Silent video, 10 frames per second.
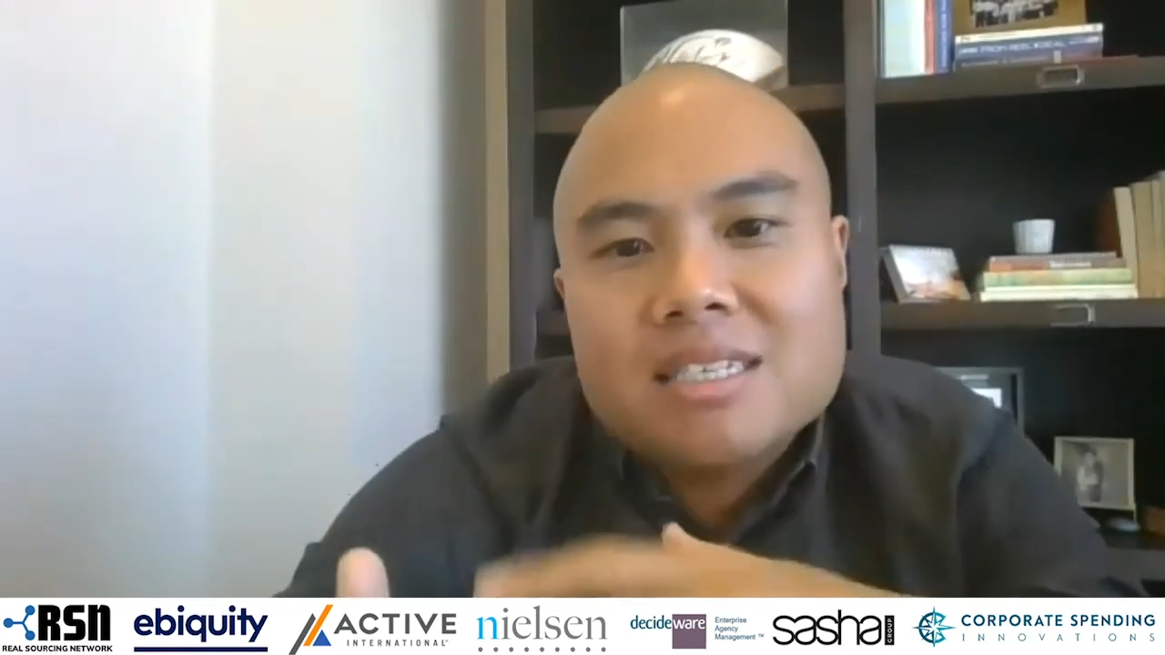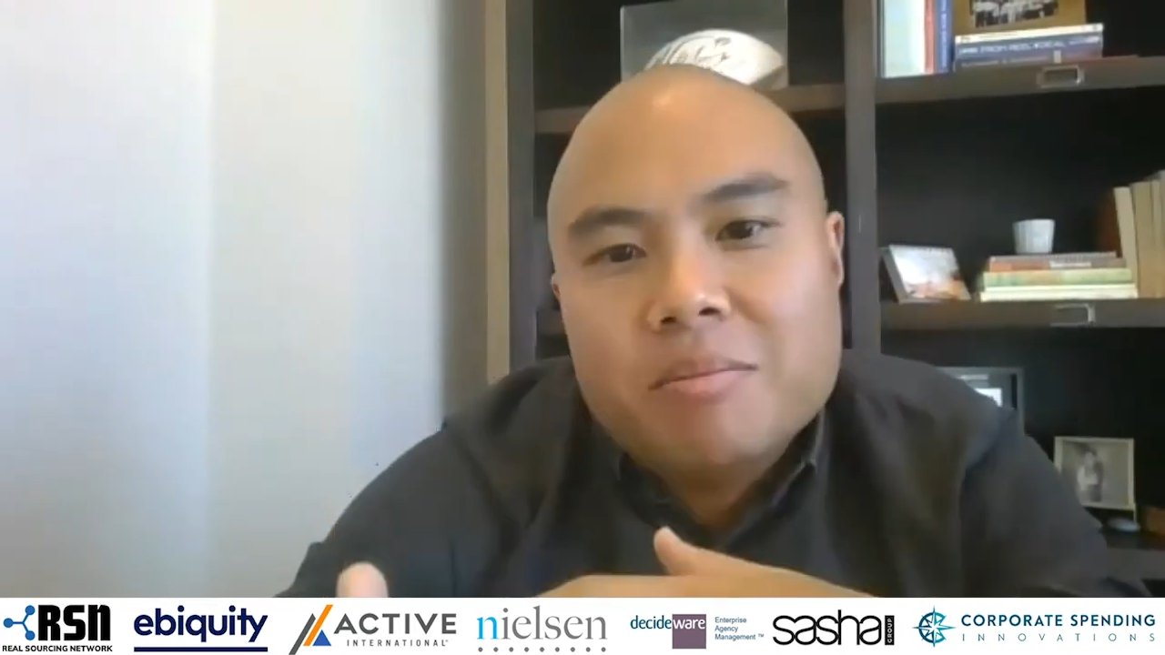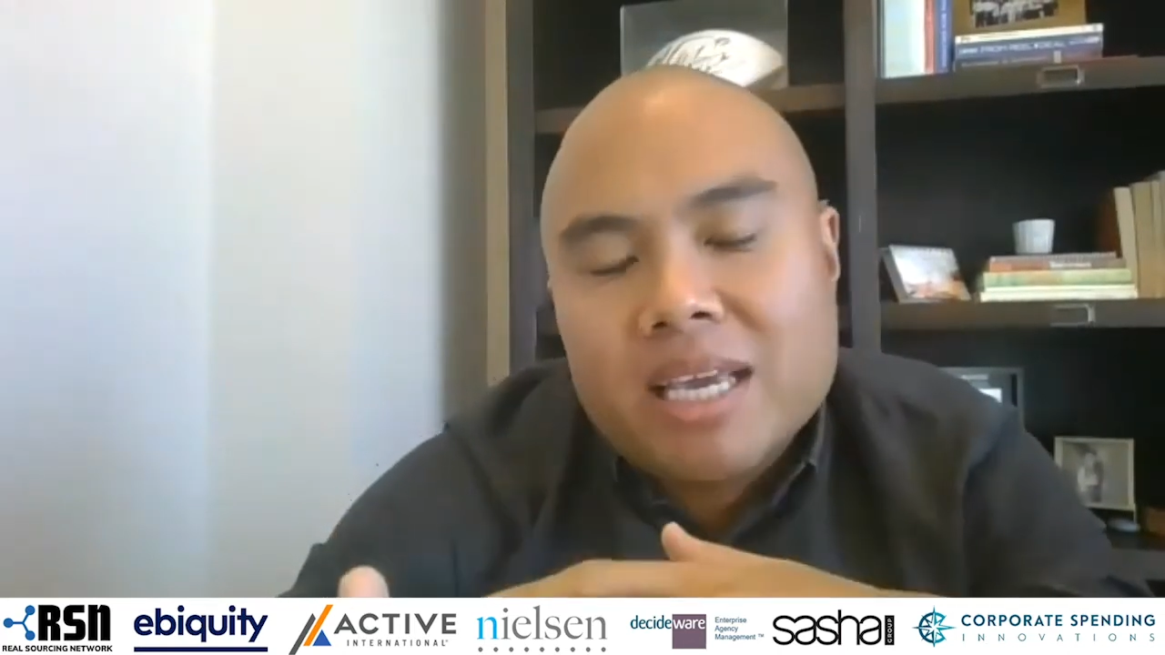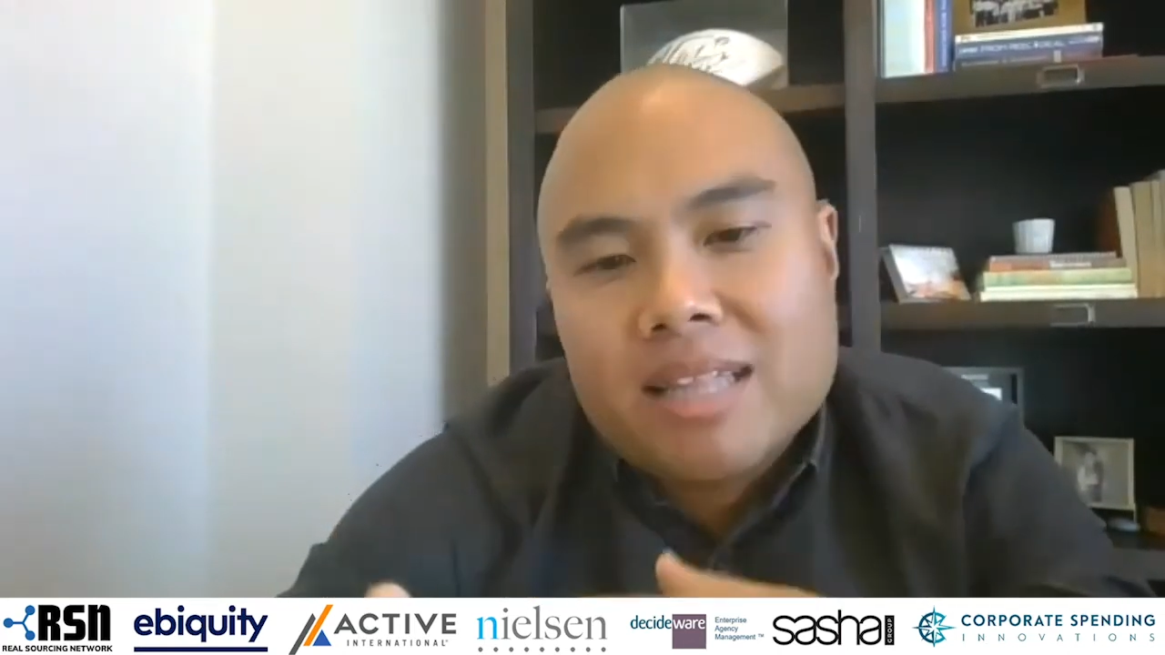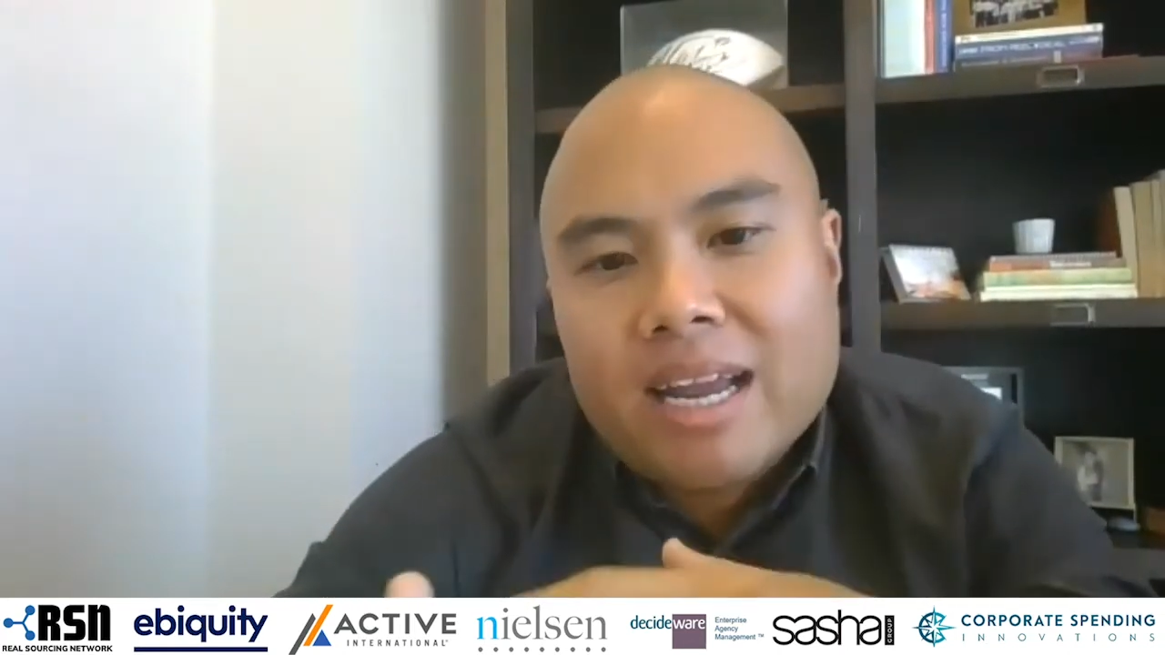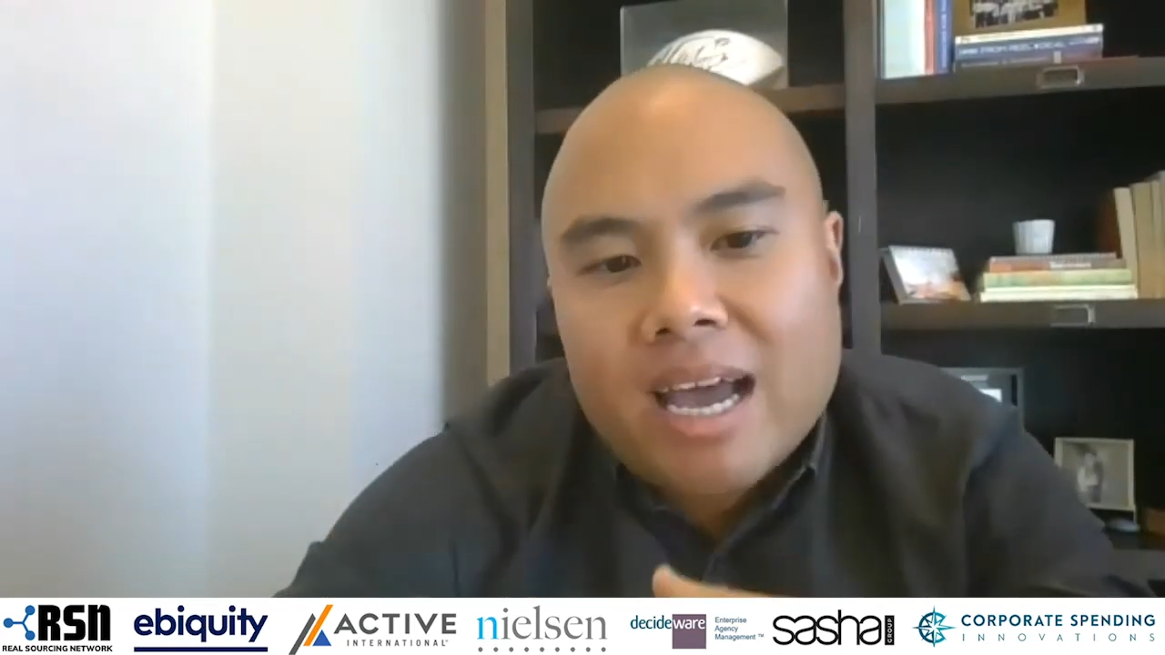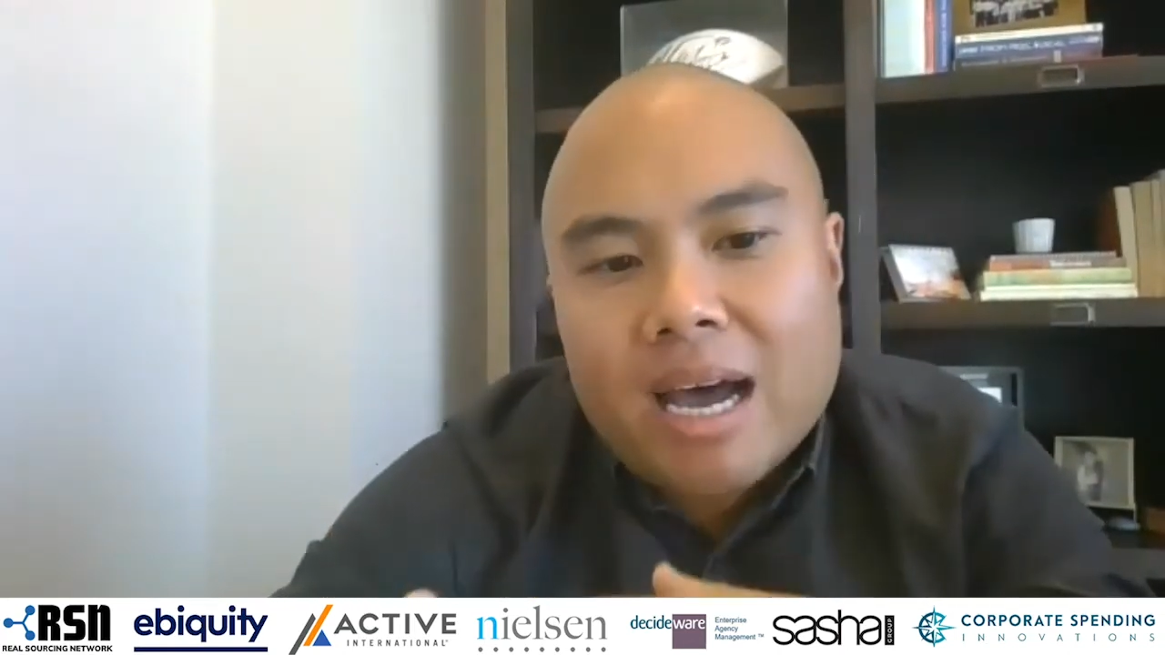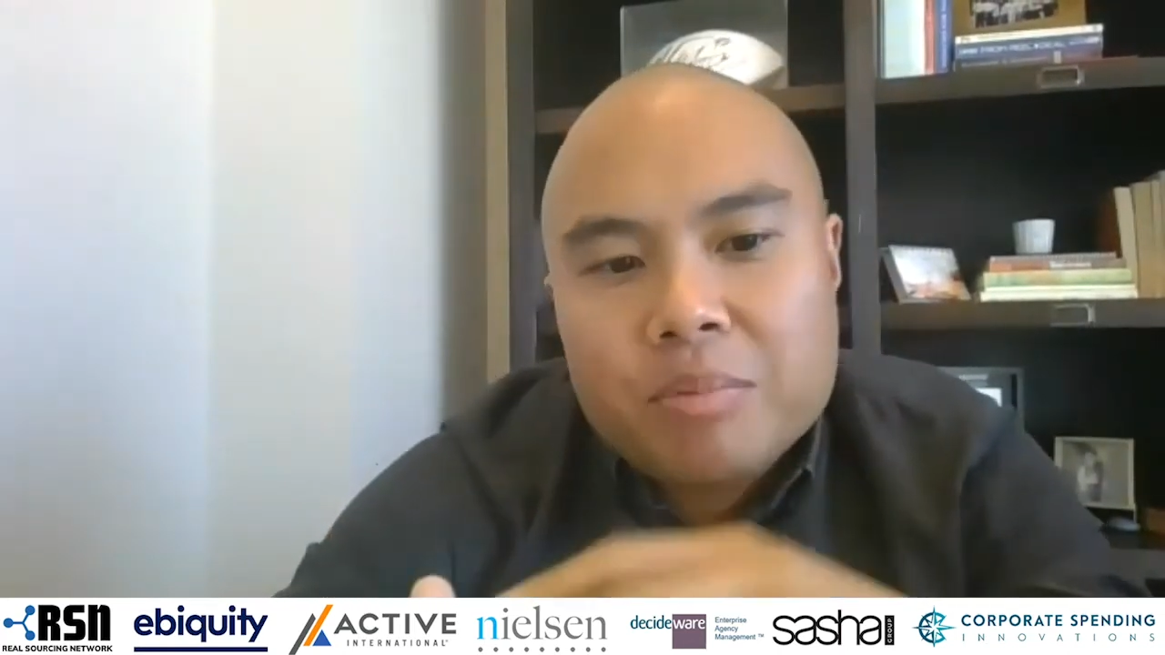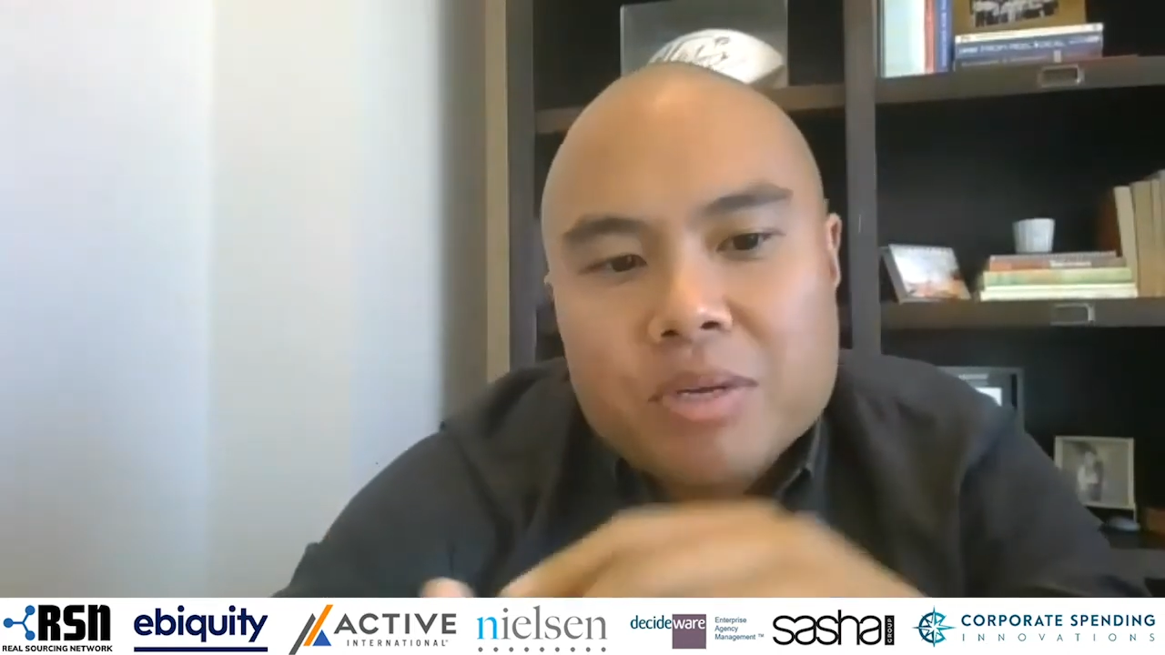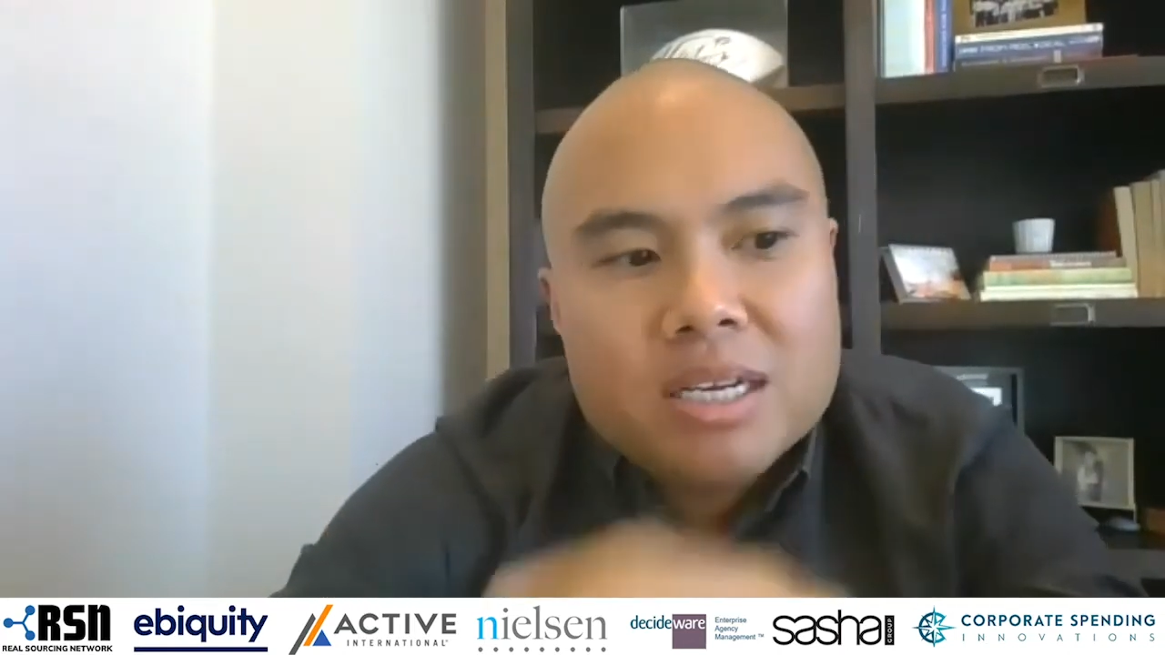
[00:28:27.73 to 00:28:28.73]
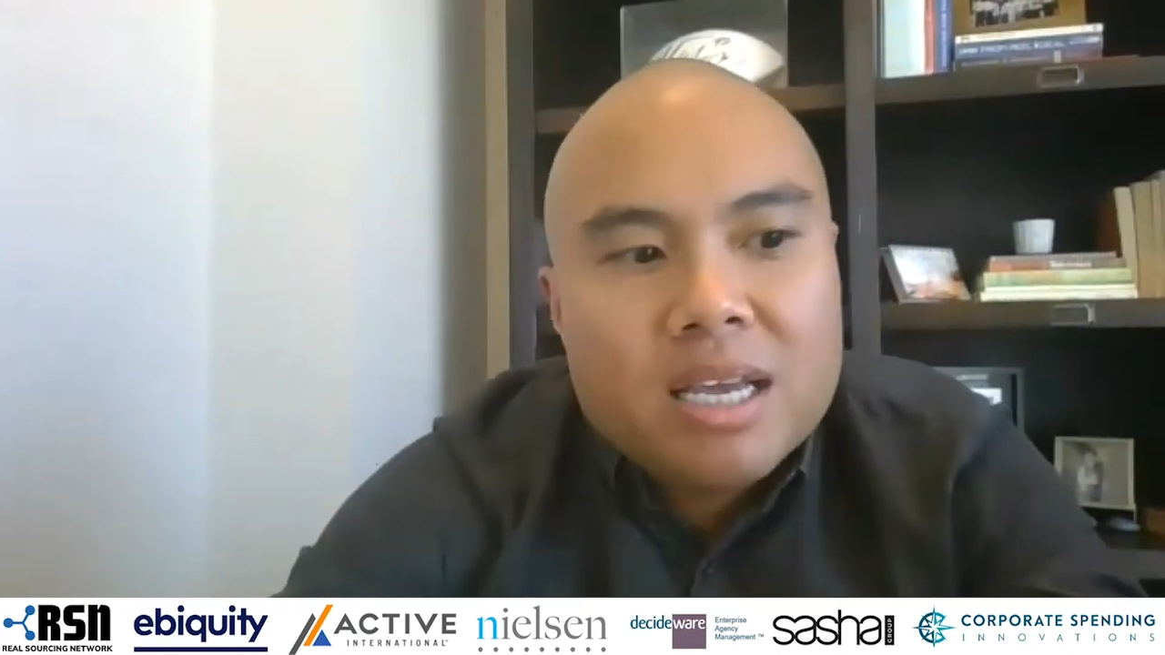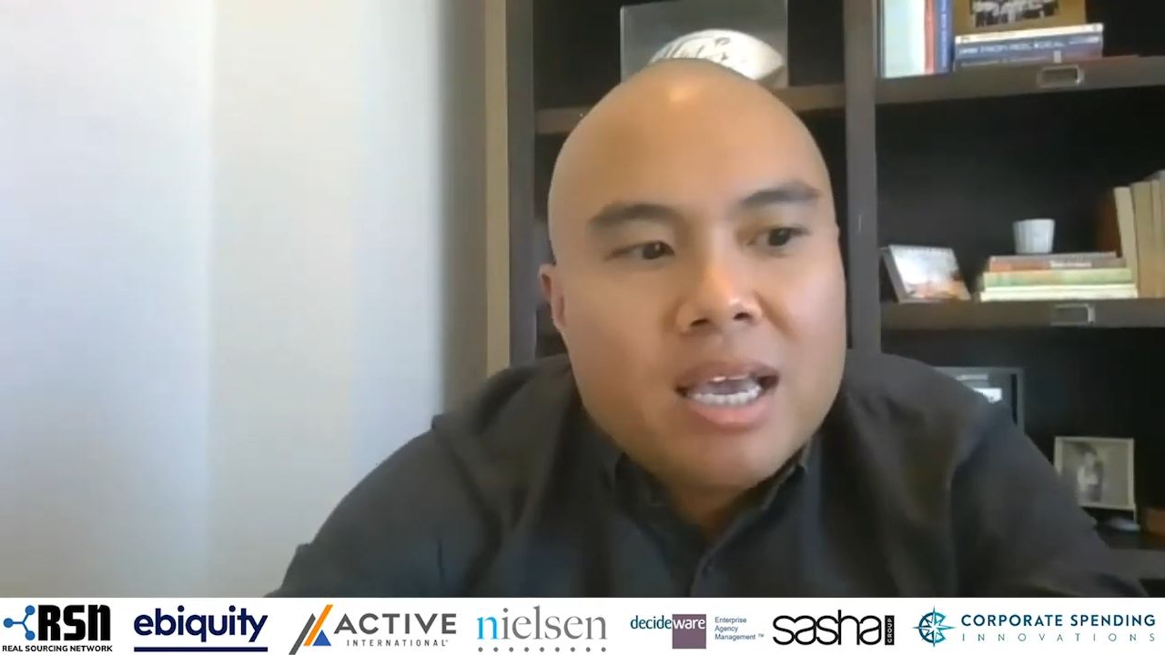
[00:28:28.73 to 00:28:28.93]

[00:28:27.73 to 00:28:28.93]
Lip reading: to making that happen.